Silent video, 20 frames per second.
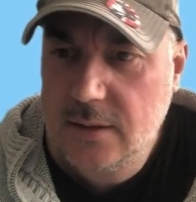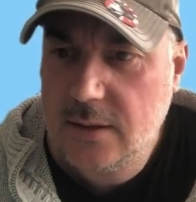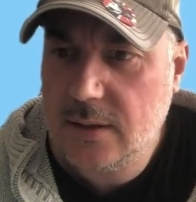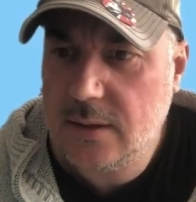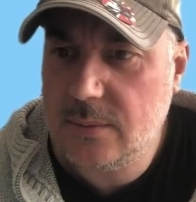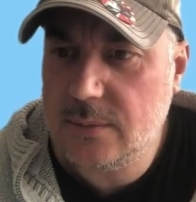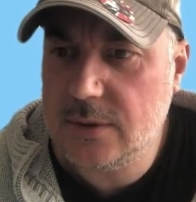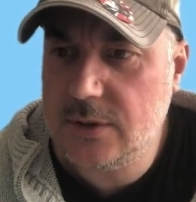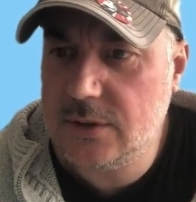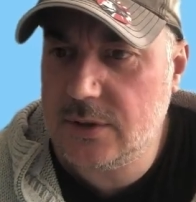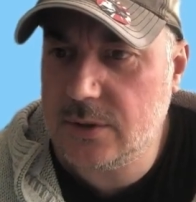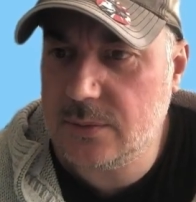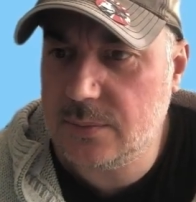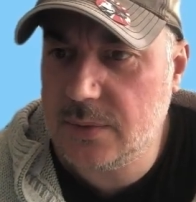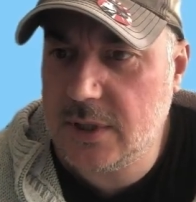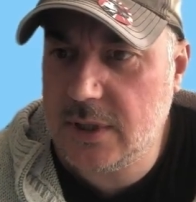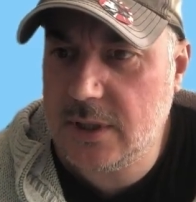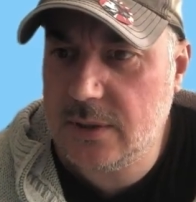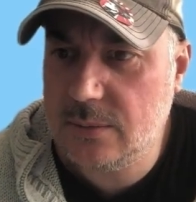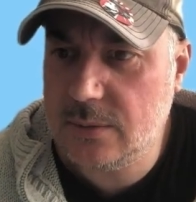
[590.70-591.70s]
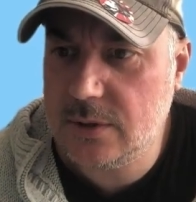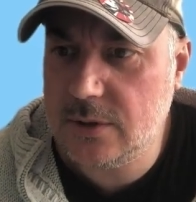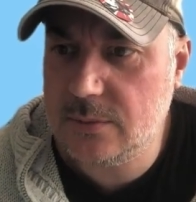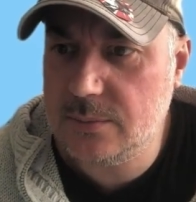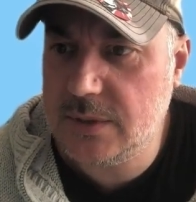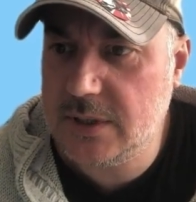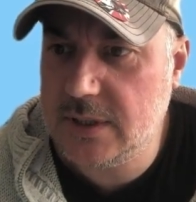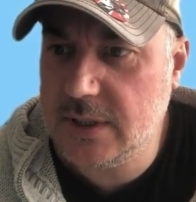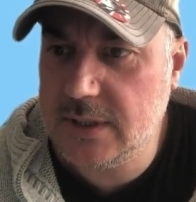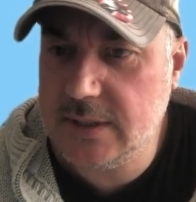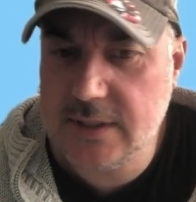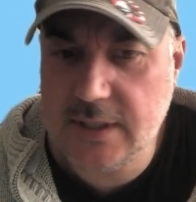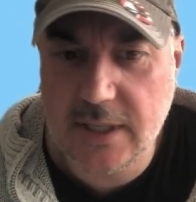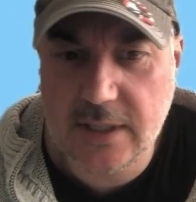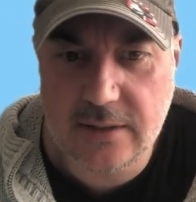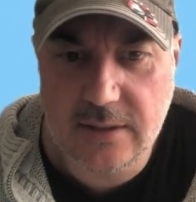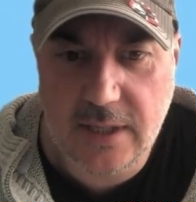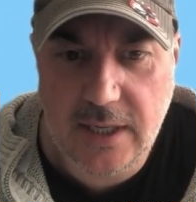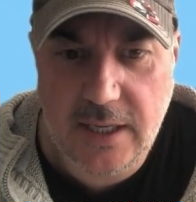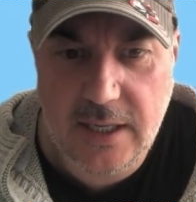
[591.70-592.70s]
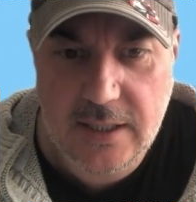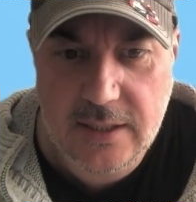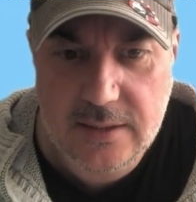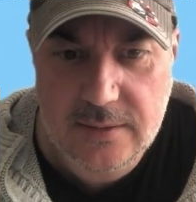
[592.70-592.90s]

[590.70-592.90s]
We'll up the detail there.